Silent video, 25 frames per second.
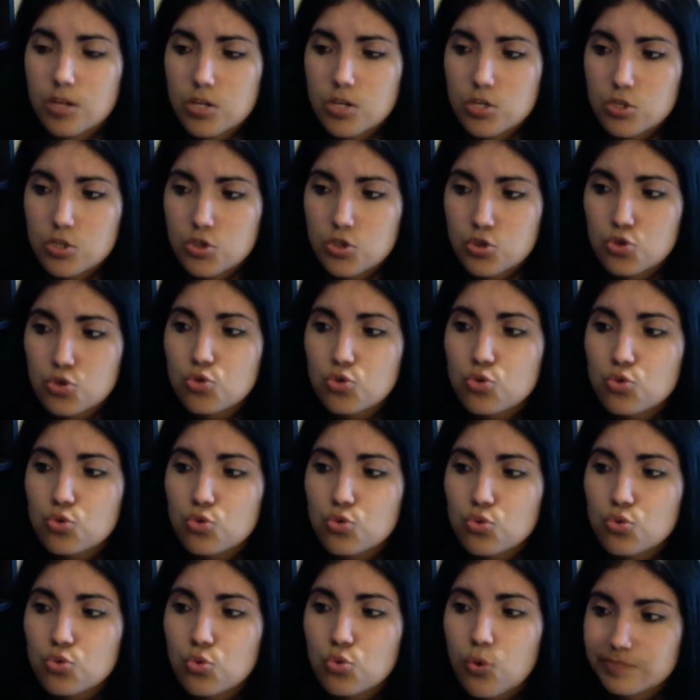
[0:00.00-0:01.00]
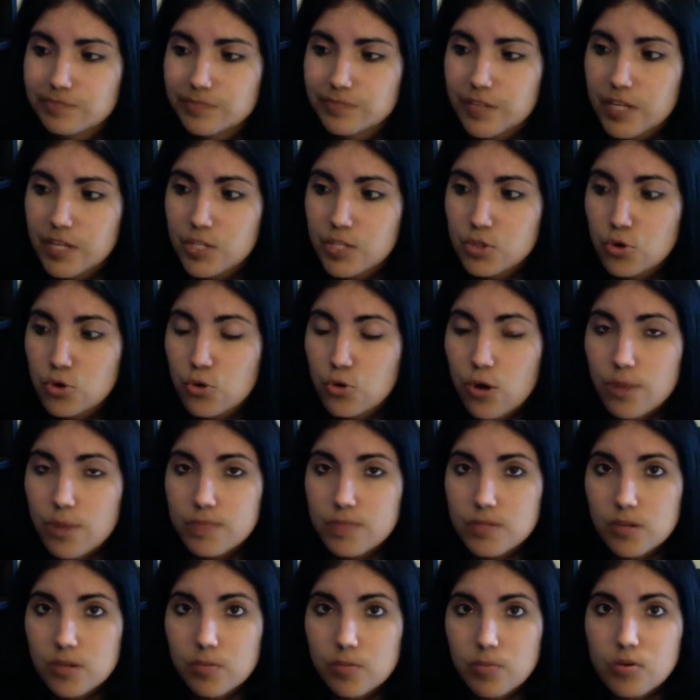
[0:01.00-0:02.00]
to
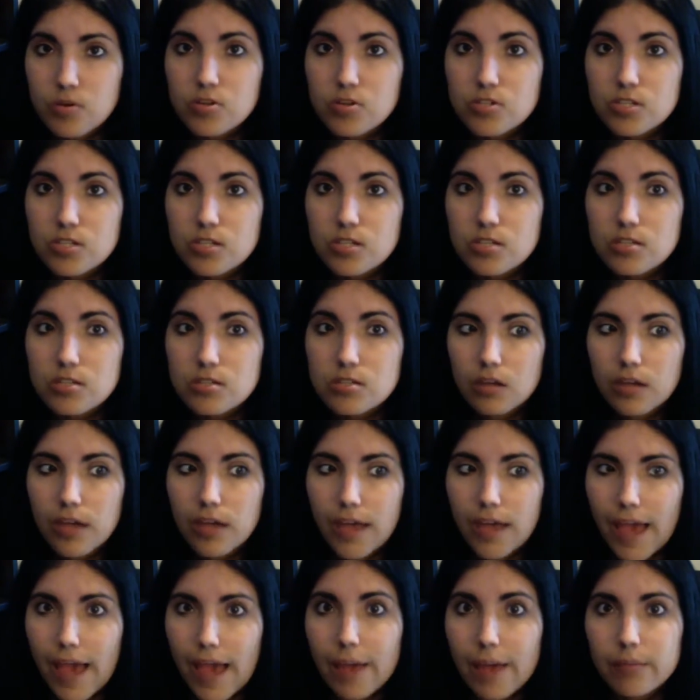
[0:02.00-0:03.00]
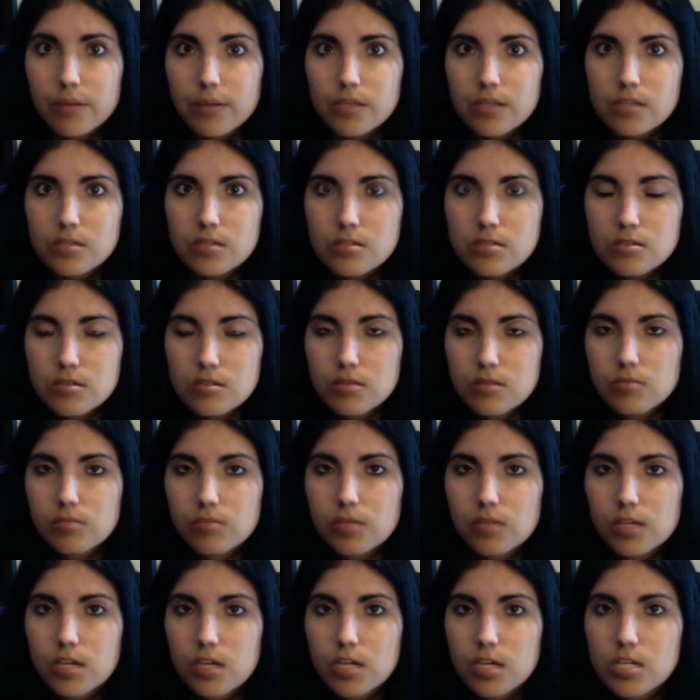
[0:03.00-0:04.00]
interrupt a person's habits
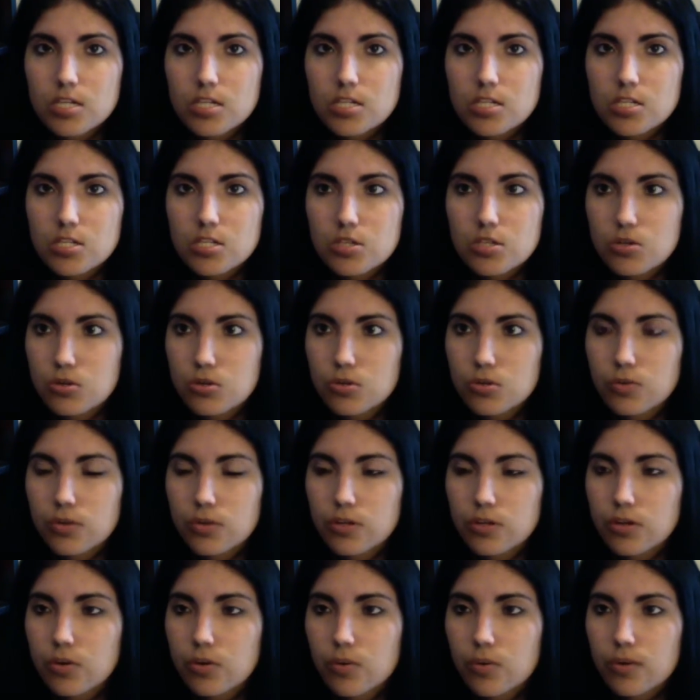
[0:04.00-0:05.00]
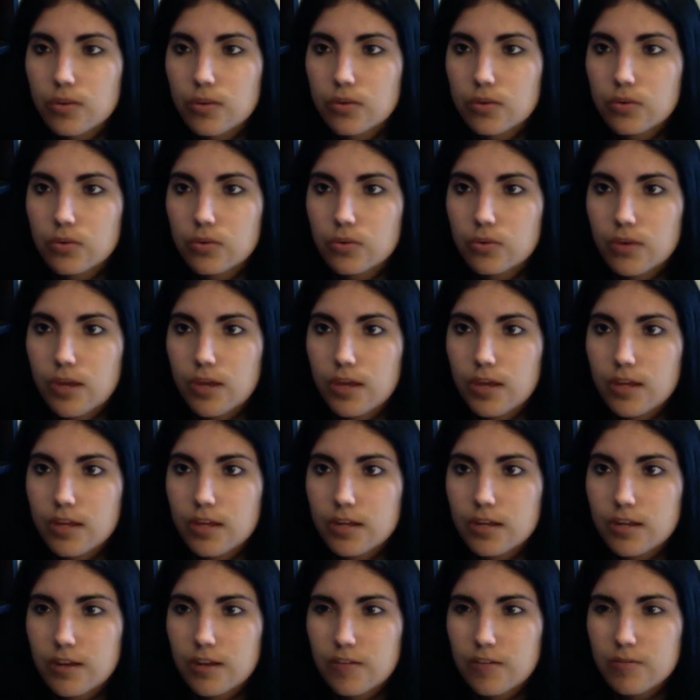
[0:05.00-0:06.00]
because you don't know what they're going through,
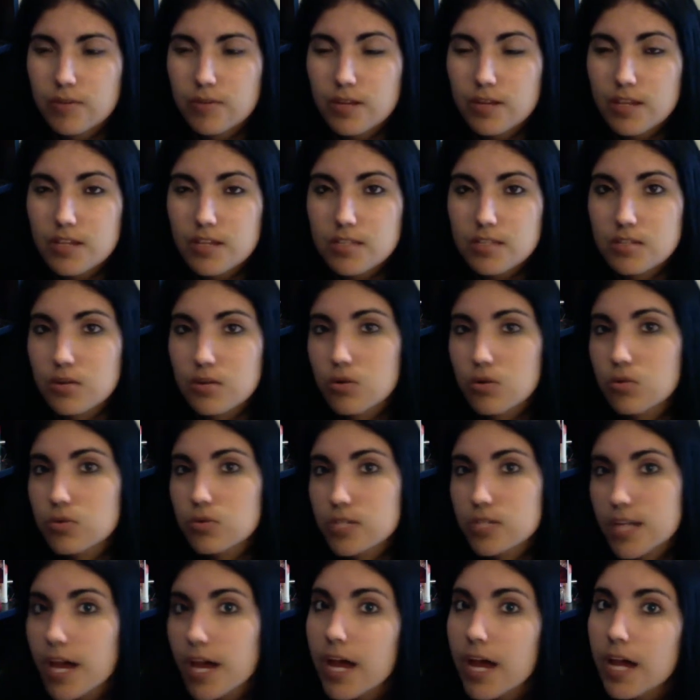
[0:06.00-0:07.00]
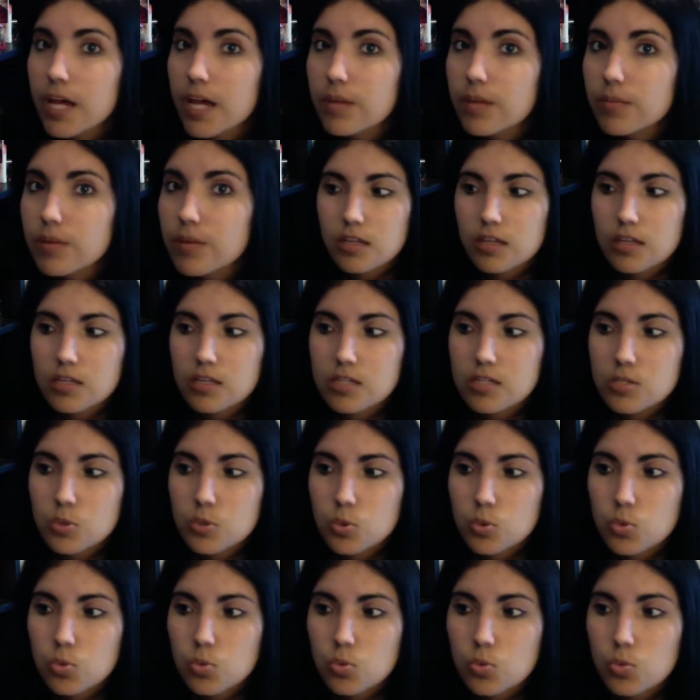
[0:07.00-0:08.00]
and everybody has their own time
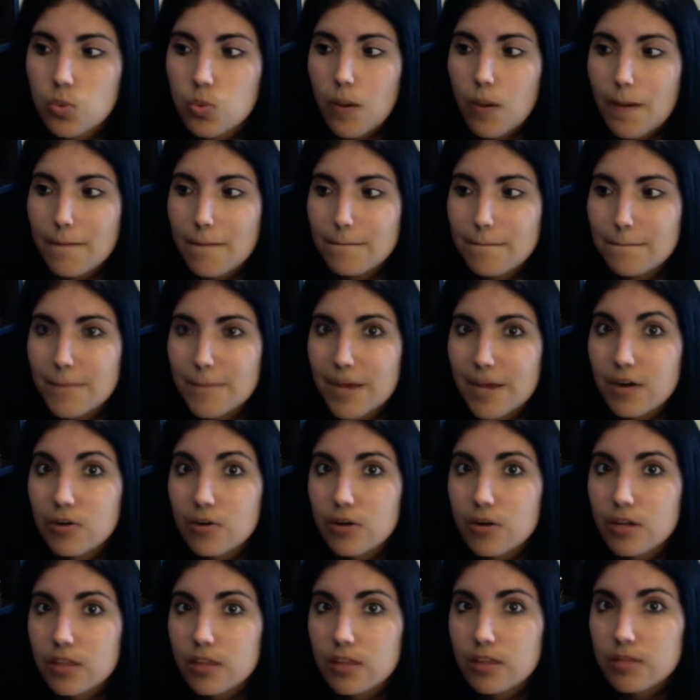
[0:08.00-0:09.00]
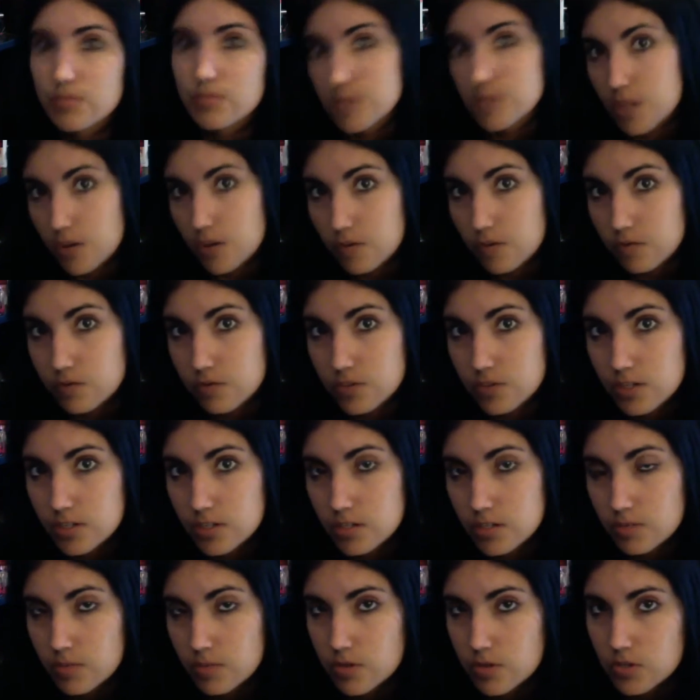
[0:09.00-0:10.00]
into bettering themselves
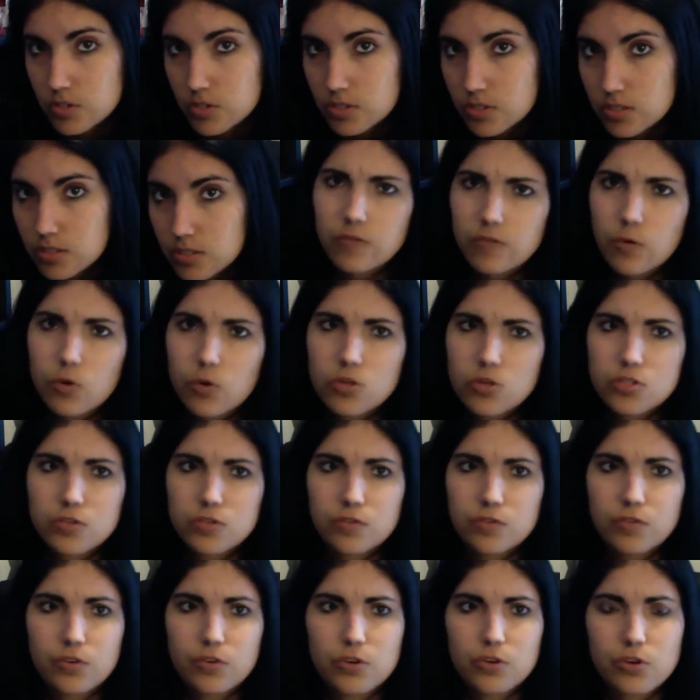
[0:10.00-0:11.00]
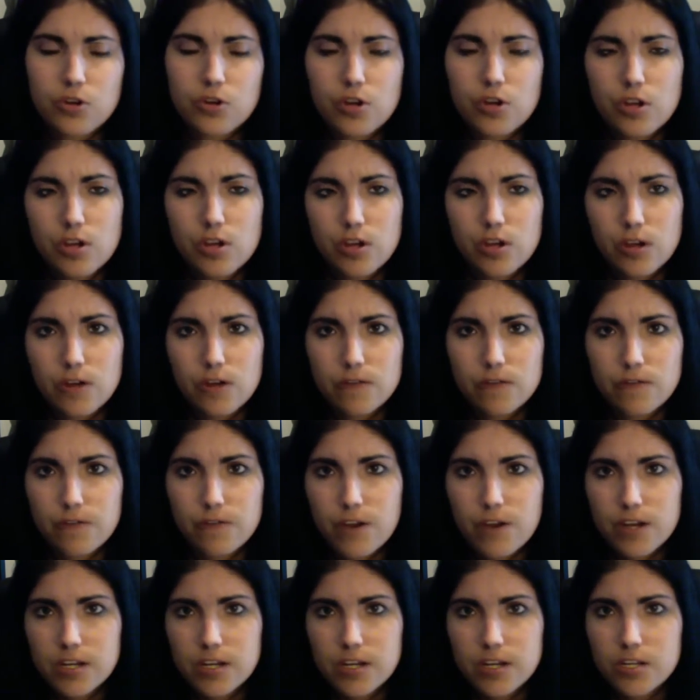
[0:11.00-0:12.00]
as a person. Of course, if you're a
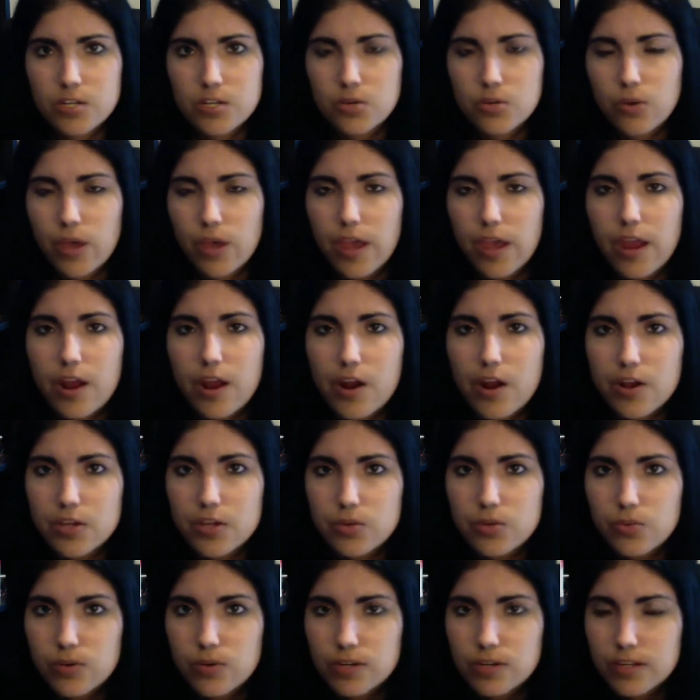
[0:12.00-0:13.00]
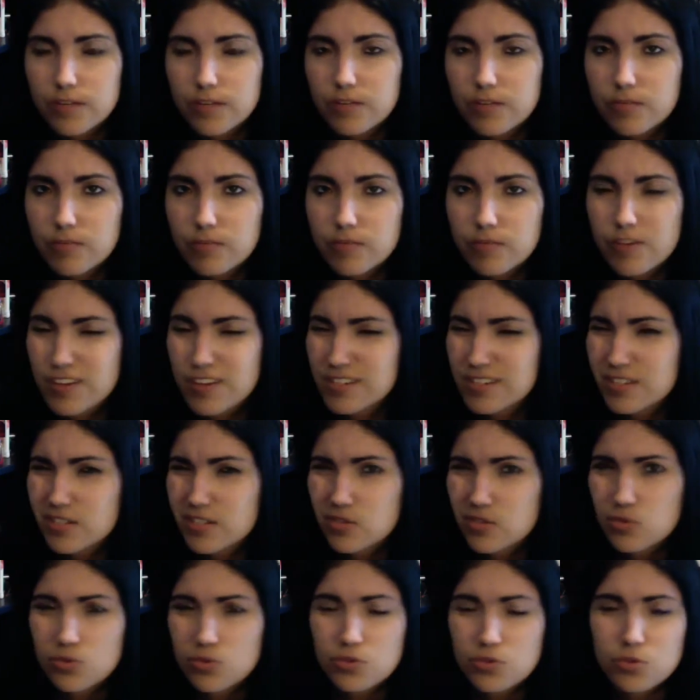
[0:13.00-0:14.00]
friend and you care and you want to give them advice, that's
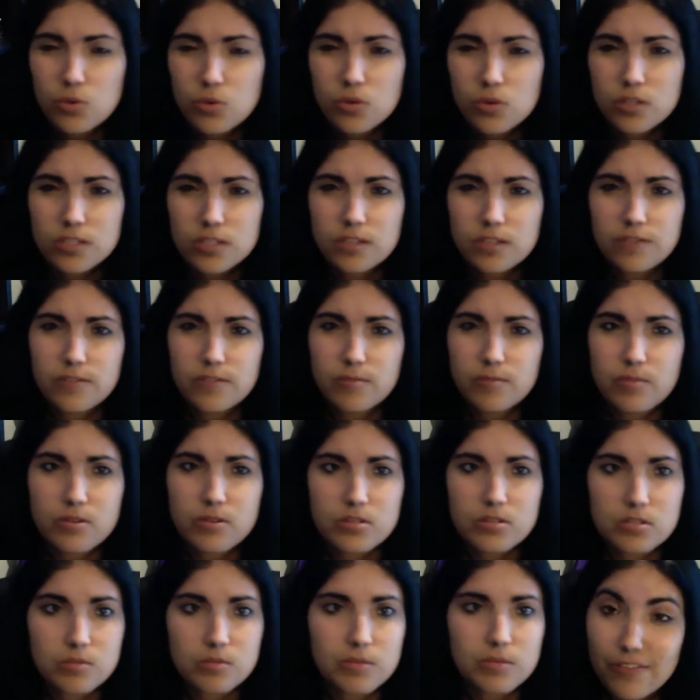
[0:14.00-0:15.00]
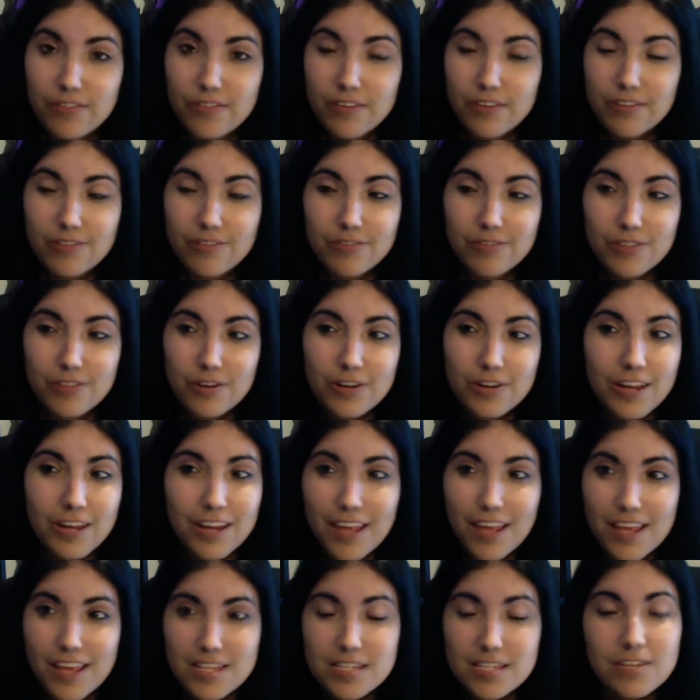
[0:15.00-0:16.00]
a totally different person. But if they're not
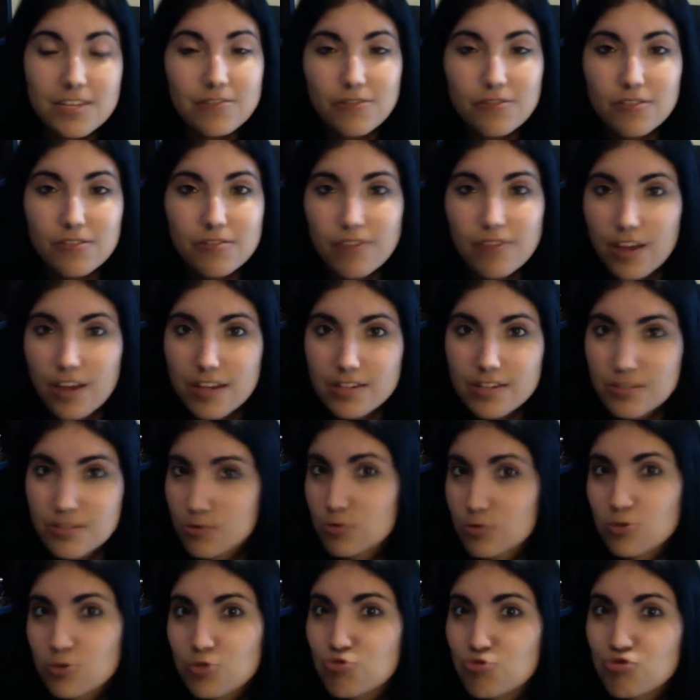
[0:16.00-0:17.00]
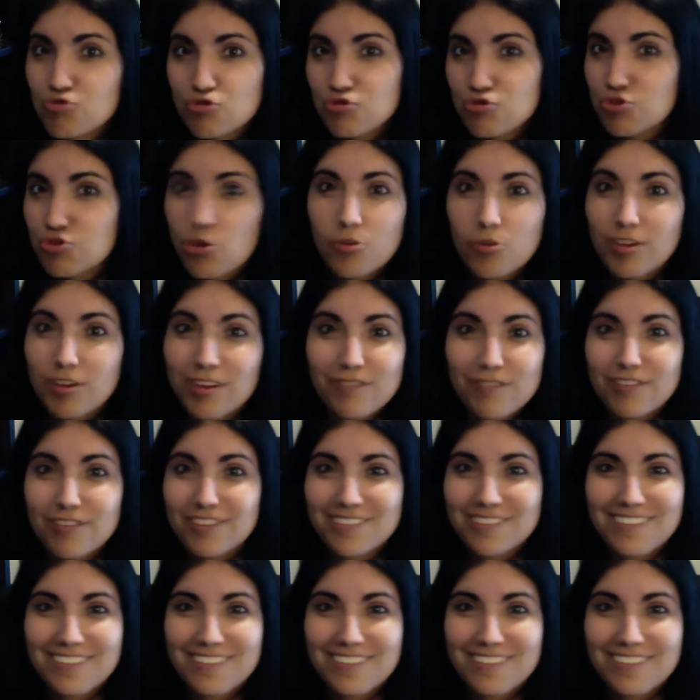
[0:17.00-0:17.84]
asking for advice, don't give it.